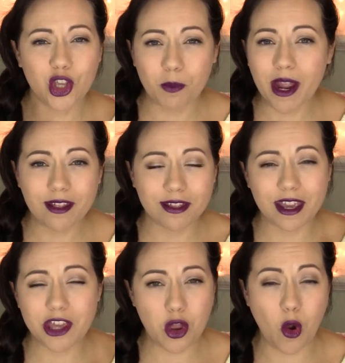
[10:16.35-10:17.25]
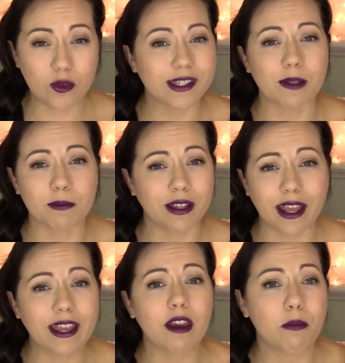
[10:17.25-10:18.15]
You might think you own something
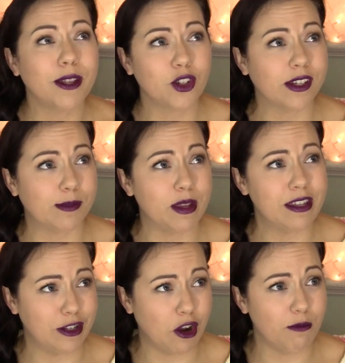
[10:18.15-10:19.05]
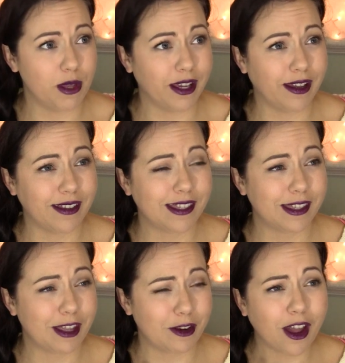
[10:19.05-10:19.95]
like it, but trust me, you don't because
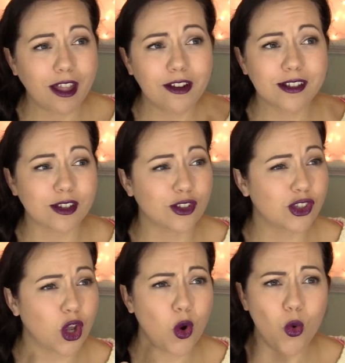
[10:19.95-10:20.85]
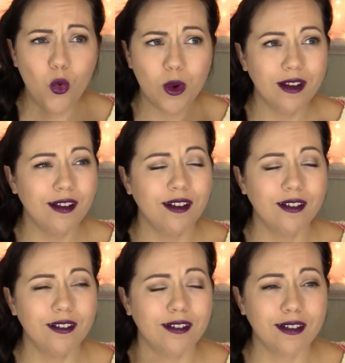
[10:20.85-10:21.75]
their colors are so
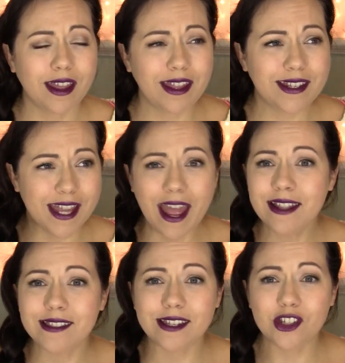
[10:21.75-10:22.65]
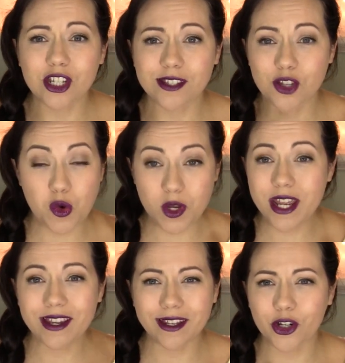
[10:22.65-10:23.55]
intense and just
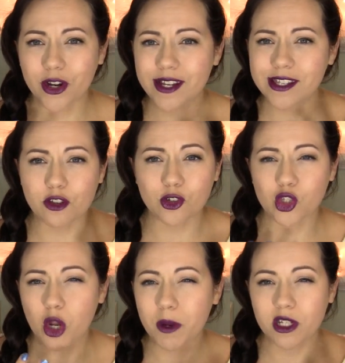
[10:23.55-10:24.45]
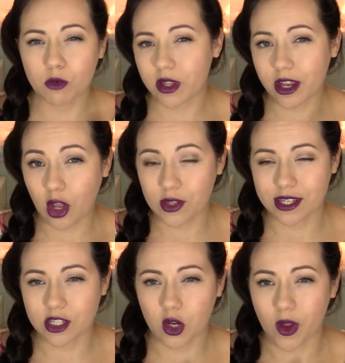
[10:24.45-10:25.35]
unique and crazy. There's so much more that goes
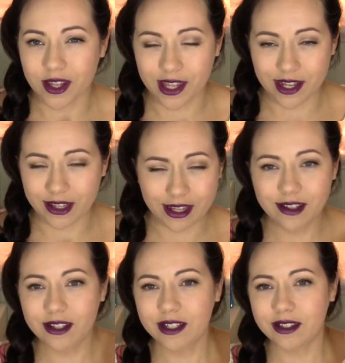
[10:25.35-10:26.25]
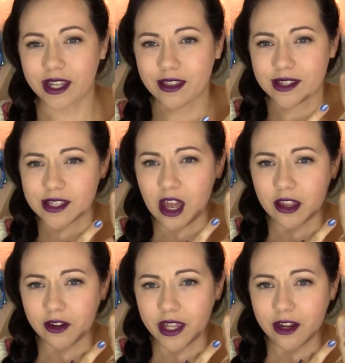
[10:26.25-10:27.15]
into it. Like like this
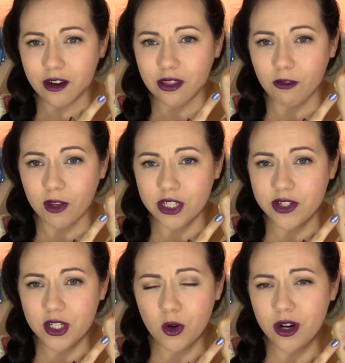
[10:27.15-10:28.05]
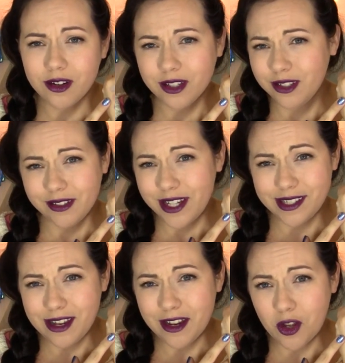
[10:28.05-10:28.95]
color here, the Victory Tour,
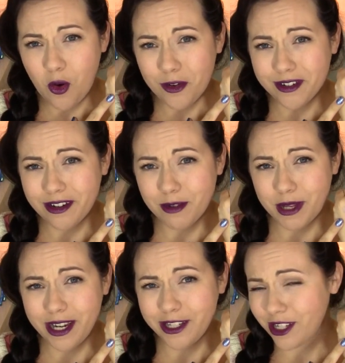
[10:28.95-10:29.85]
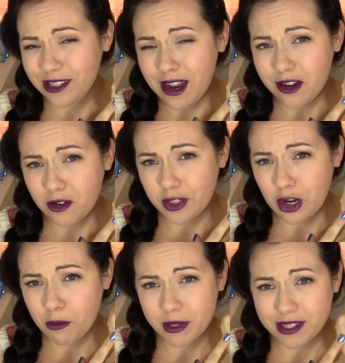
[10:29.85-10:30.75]
it's not no ordinary peach, it's not no
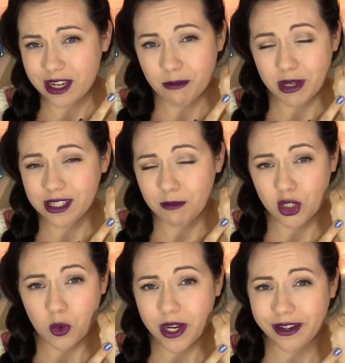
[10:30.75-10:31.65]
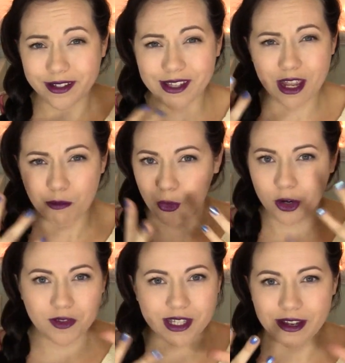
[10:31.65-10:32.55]
taupe, it's like a mix in between and it like
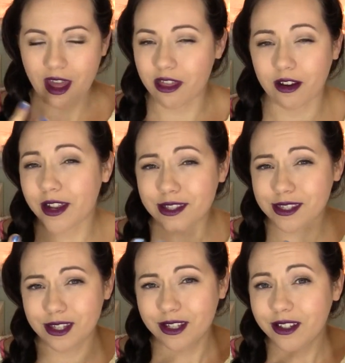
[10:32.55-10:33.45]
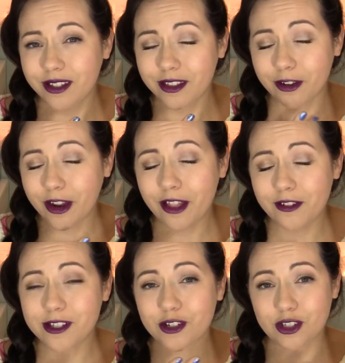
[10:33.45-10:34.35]
morphs together. It's their
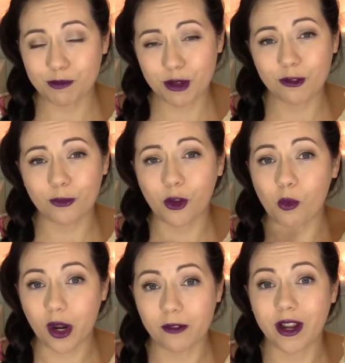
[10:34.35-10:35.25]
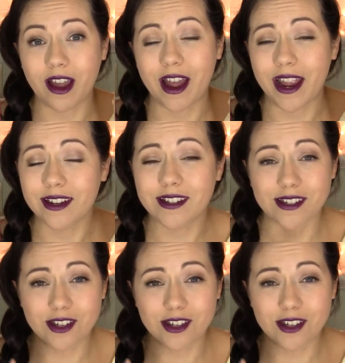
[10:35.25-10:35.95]
colors are just beautiful, one of a kind.